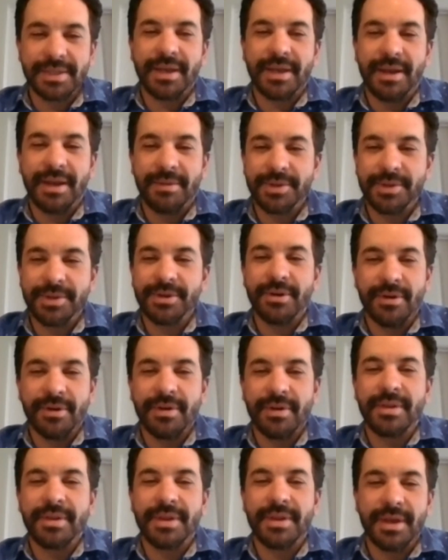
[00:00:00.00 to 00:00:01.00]
And I'm
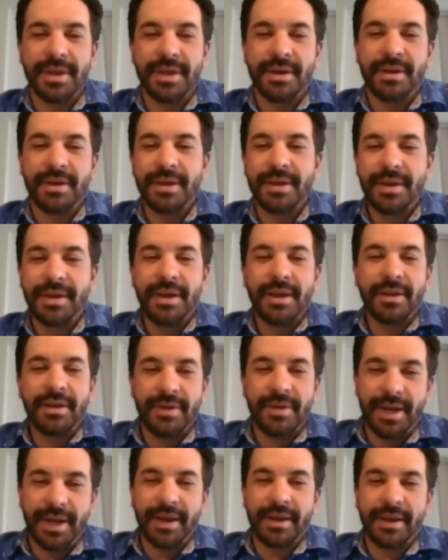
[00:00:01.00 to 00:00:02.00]
sure the
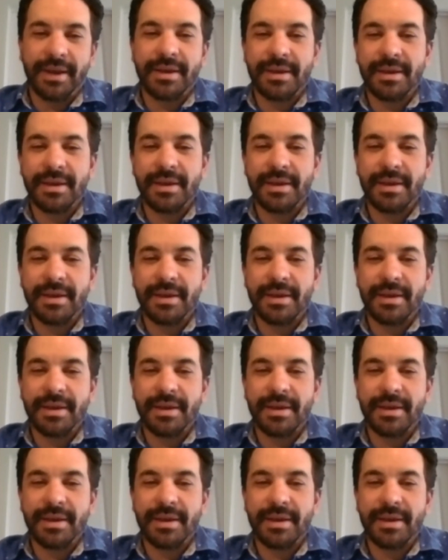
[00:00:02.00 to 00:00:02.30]
clinic